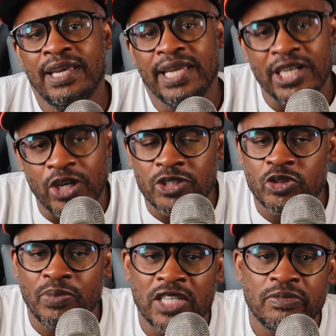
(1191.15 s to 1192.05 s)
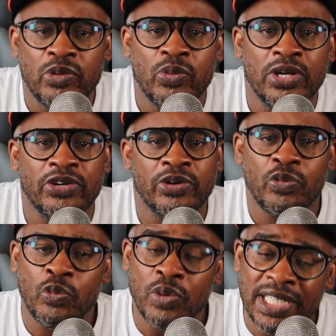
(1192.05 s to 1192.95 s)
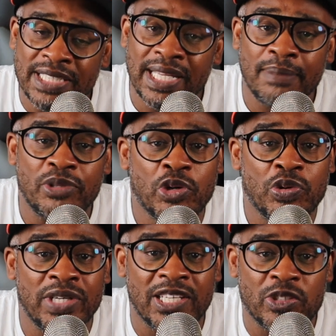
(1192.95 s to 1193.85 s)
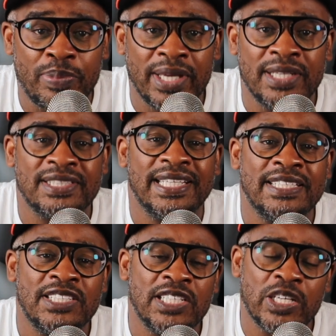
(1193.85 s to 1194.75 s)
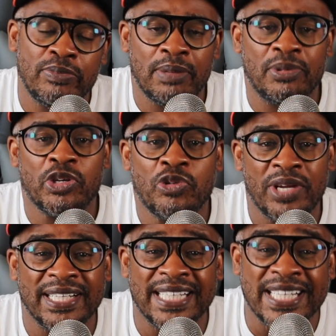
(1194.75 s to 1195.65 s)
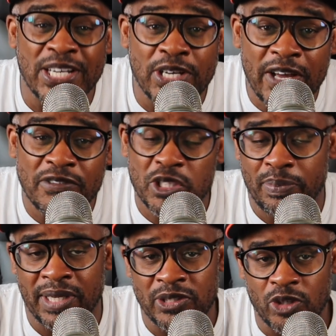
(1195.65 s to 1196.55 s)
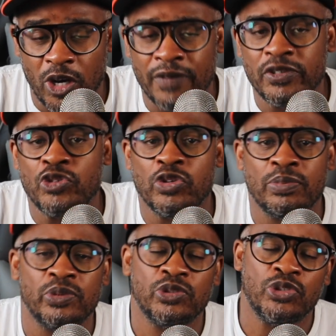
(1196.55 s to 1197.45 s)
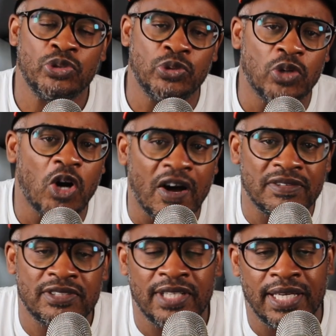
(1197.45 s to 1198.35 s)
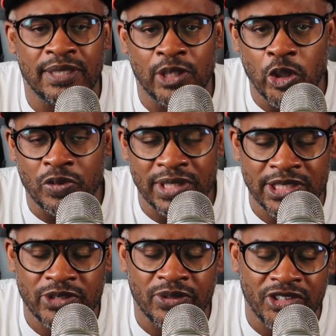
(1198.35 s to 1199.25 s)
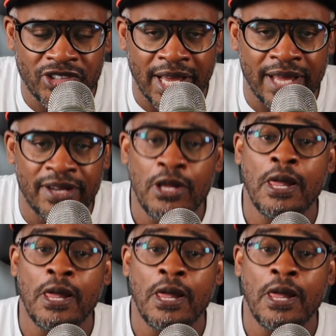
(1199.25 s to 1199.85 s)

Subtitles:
And it also makes me wonder, when he's able to create space, is he going to be able to create enough space off the dribble to offset the low release on his shot?